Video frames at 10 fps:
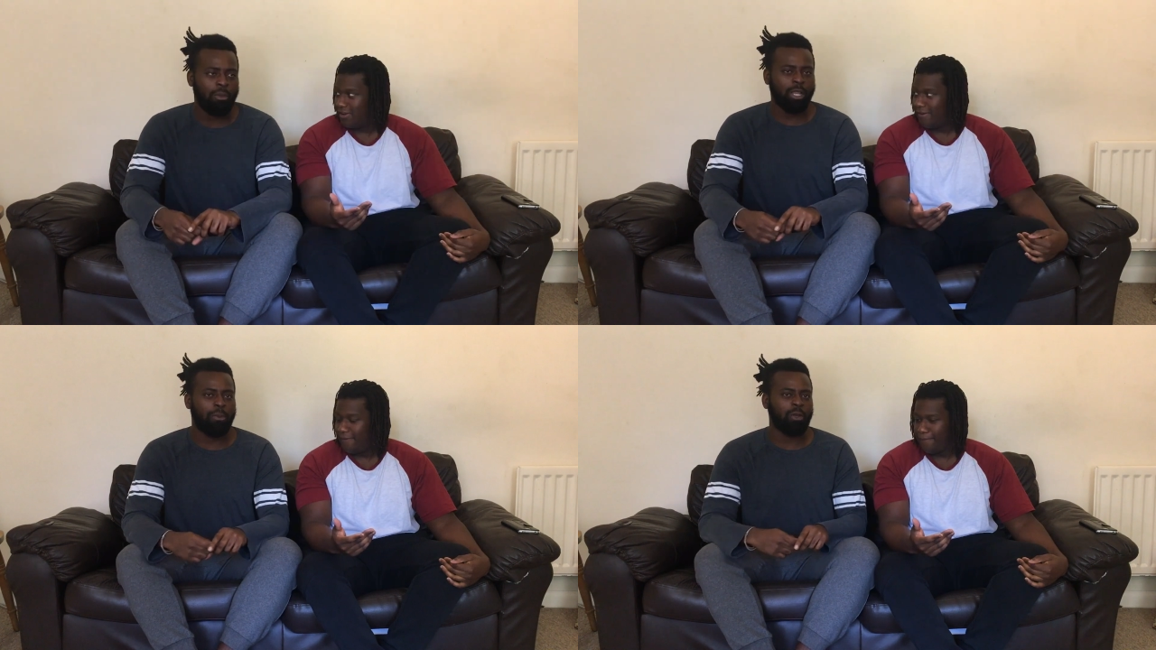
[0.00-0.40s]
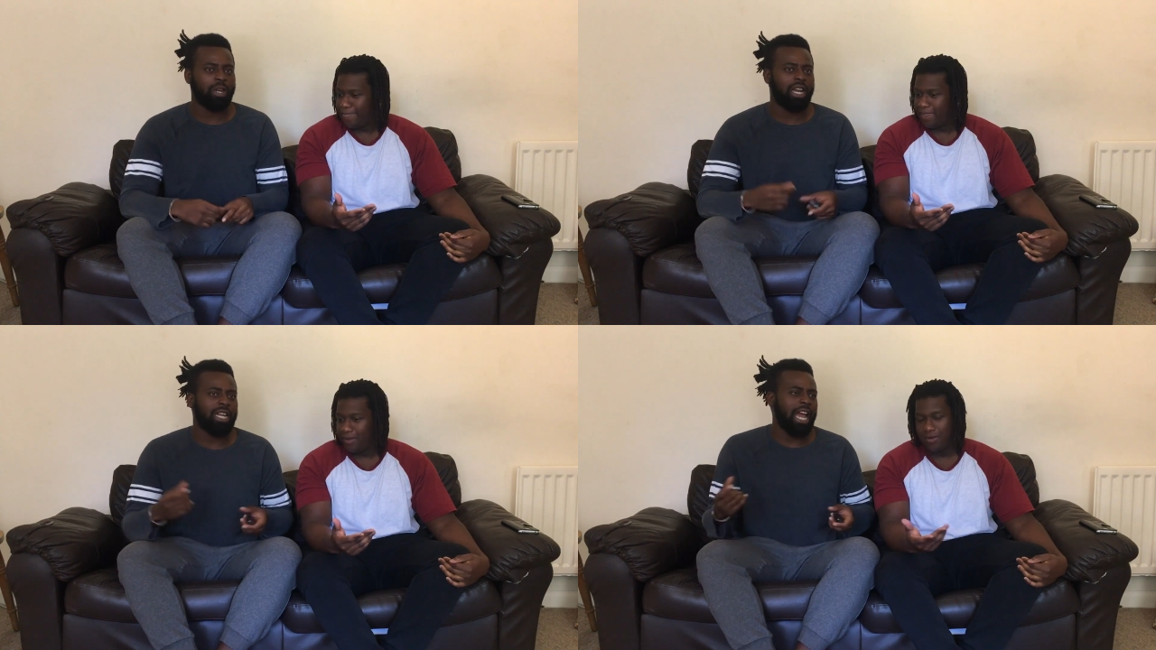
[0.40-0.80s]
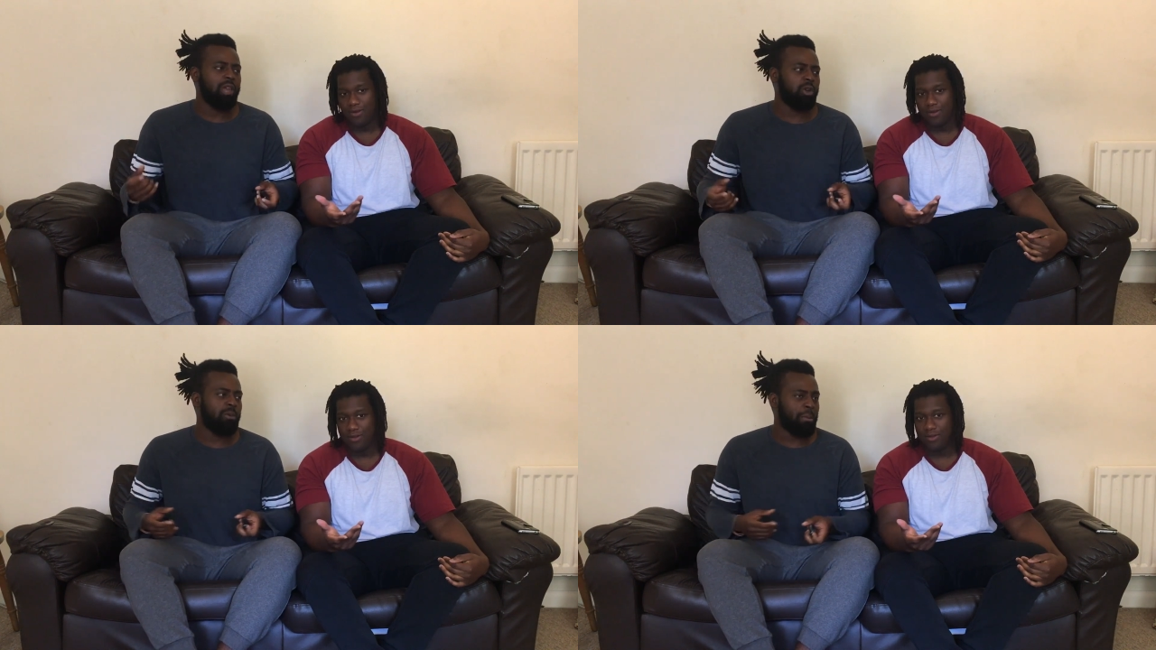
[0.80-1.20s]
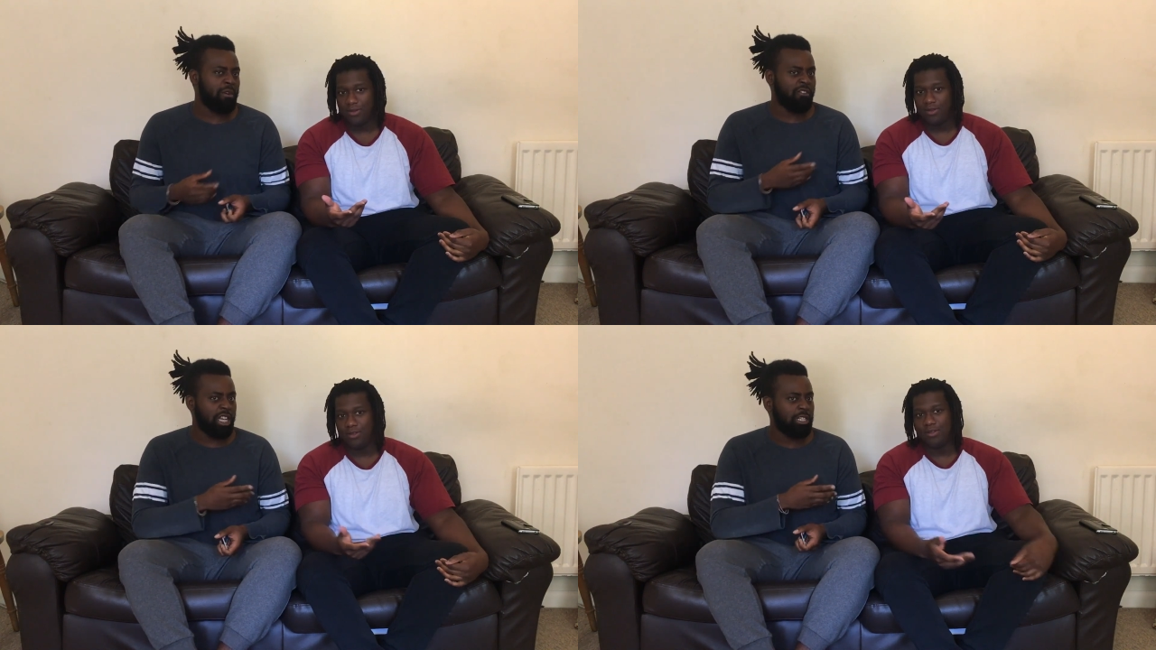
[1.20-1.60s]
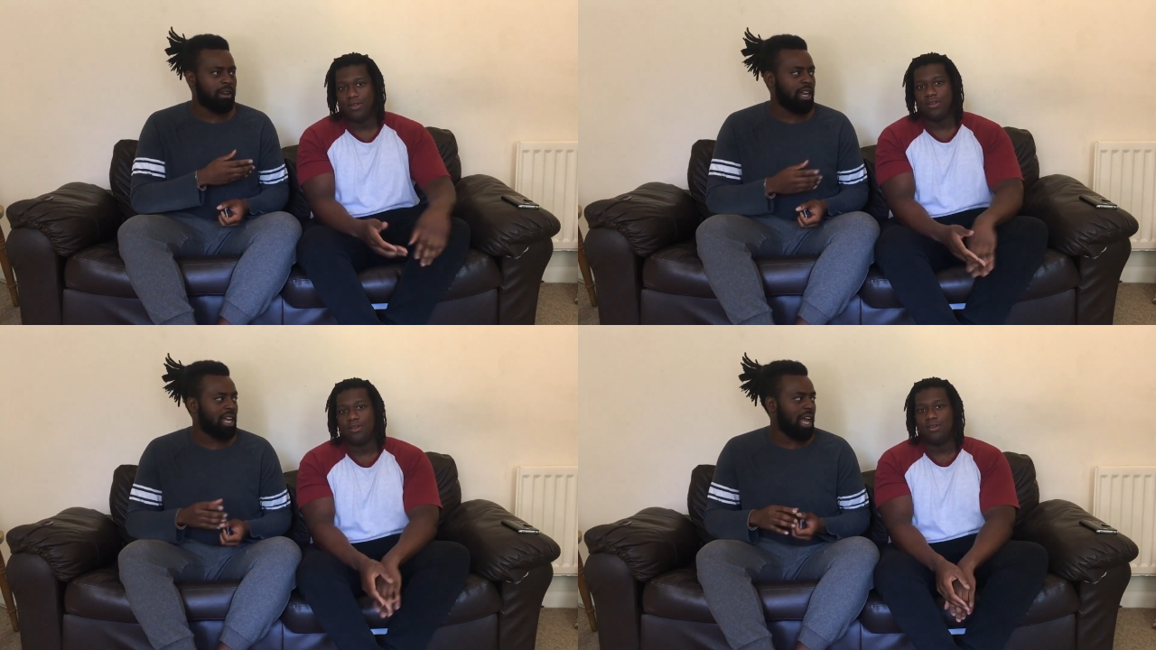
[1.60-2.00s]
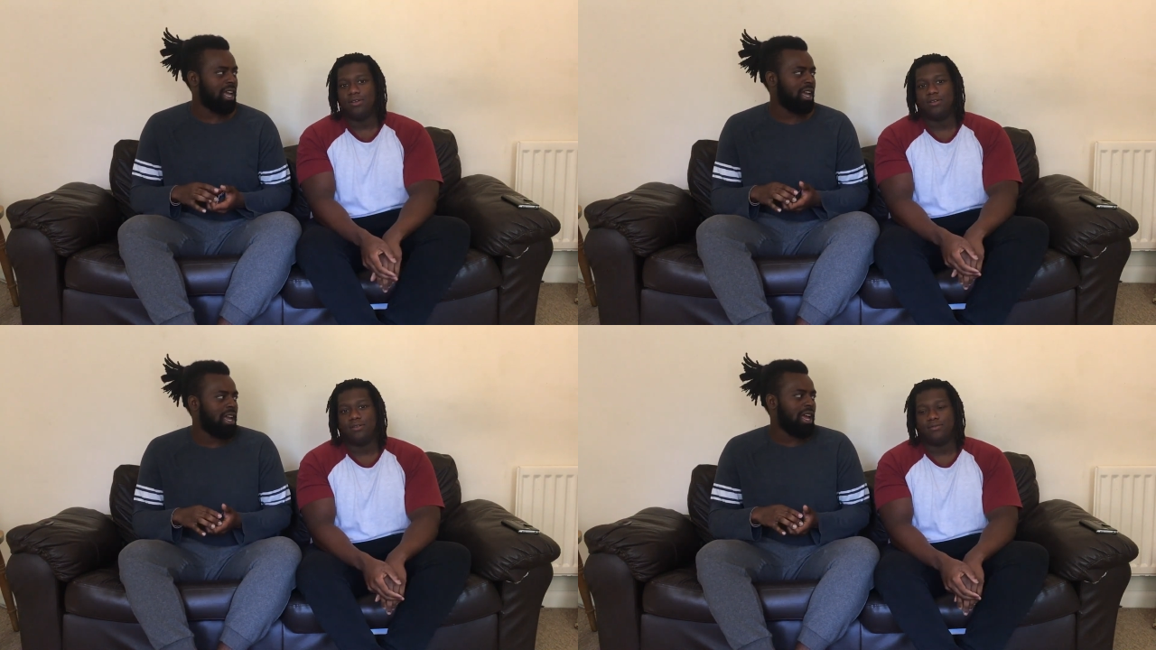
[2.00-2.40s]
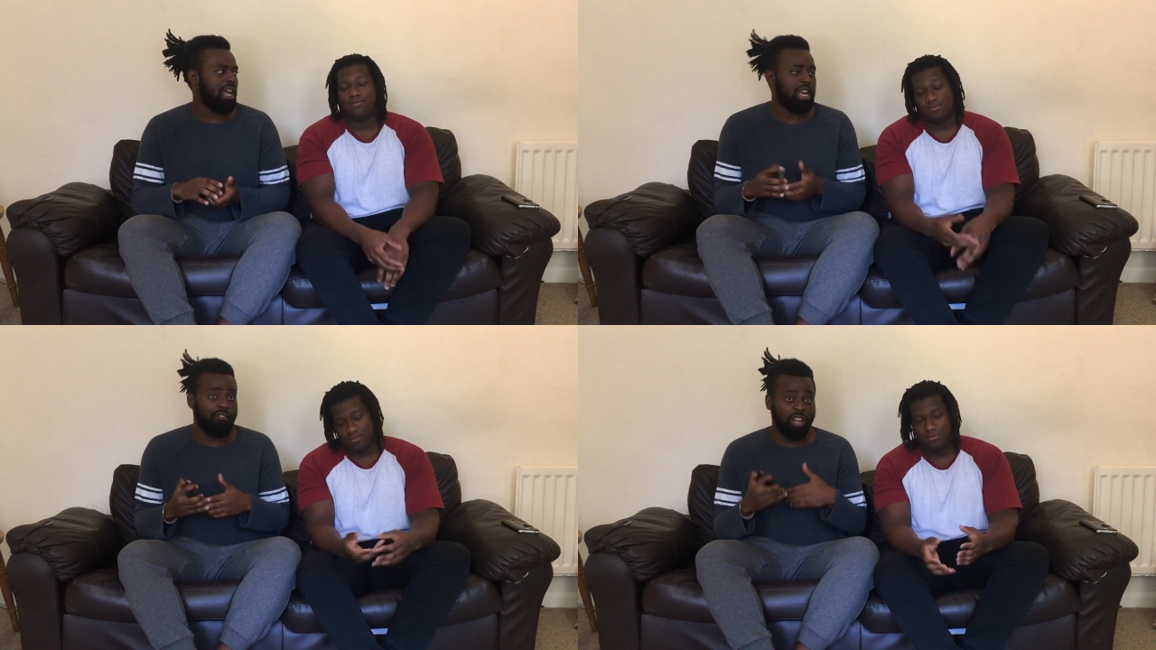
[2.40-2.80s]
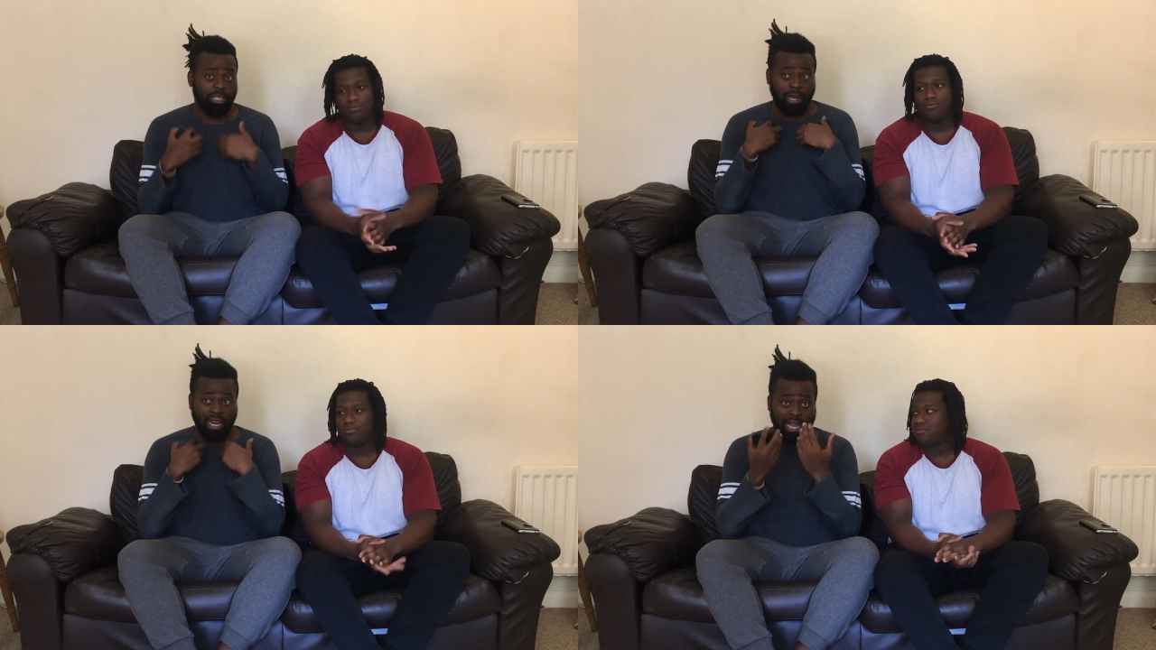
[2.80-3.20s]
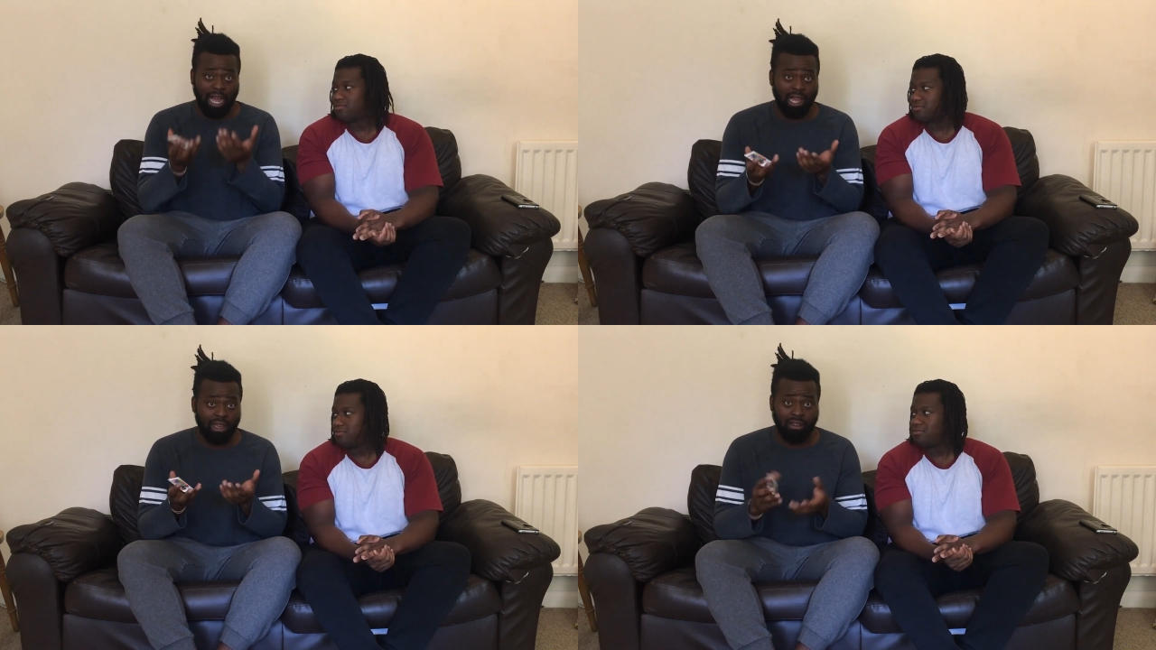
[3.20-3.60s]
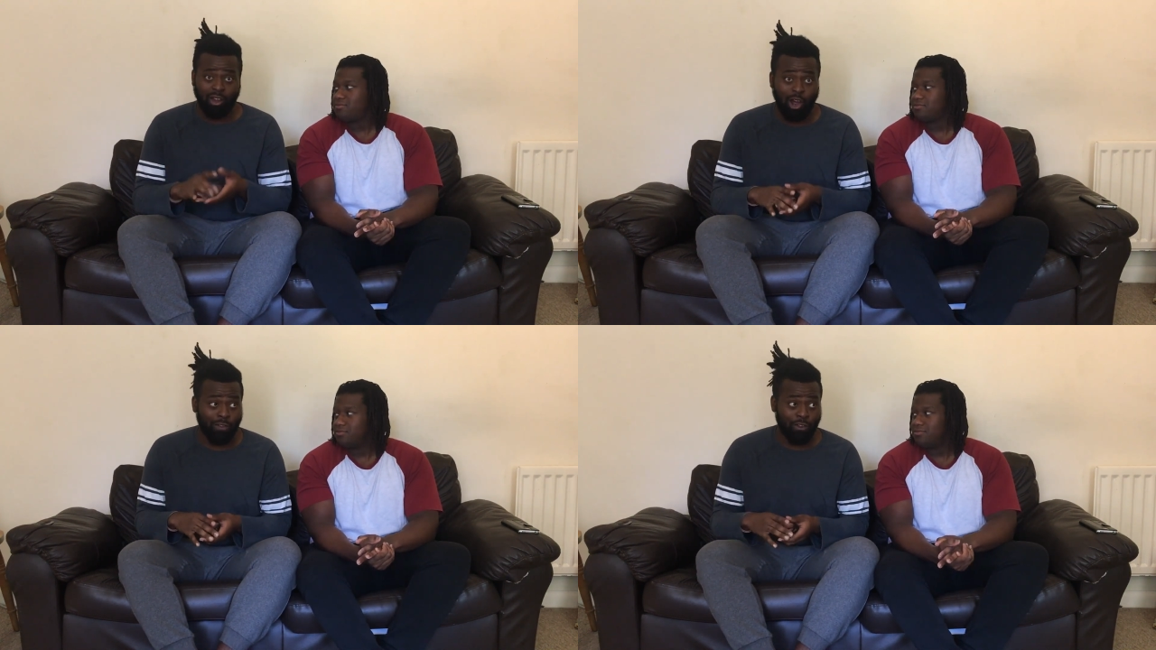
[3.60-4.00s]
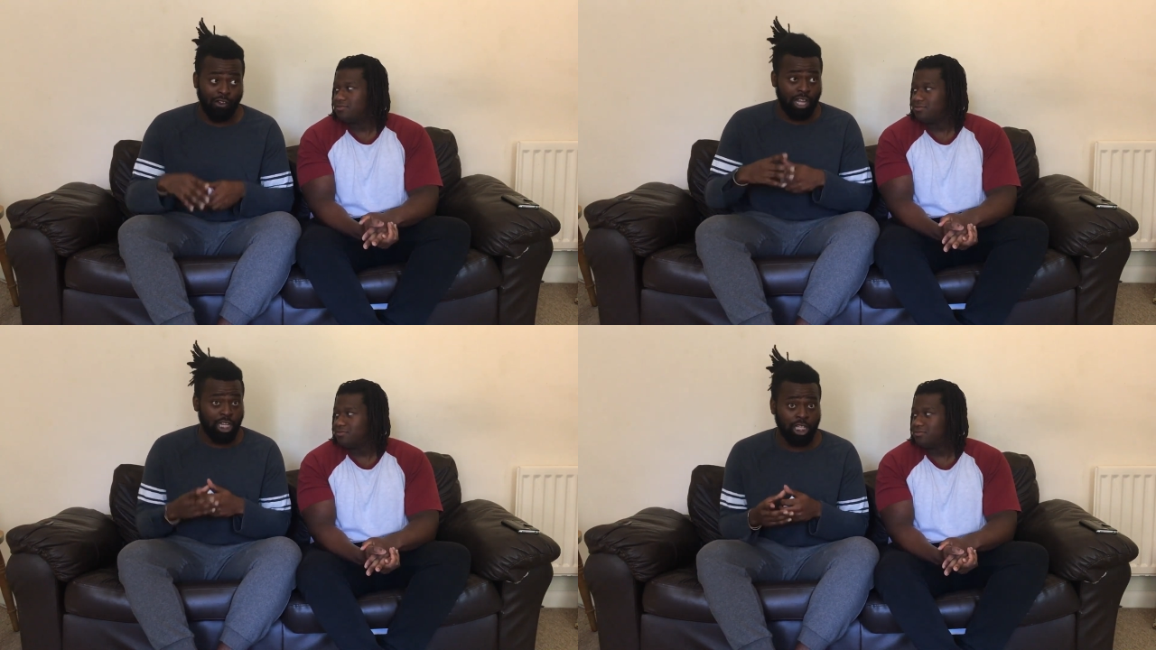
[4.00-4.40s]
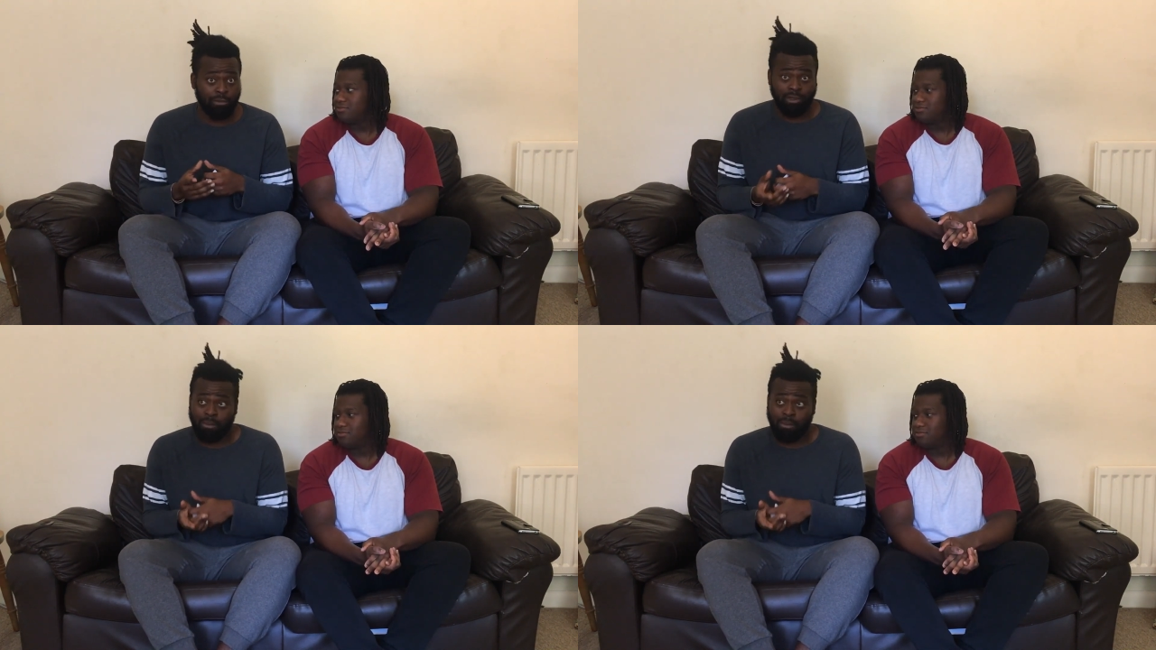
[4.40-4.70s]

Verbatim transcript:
Speaker 1: But it depends what kind of guy you're. You might be a relationship kind of guy, and a relationship kind of guy after a relationship,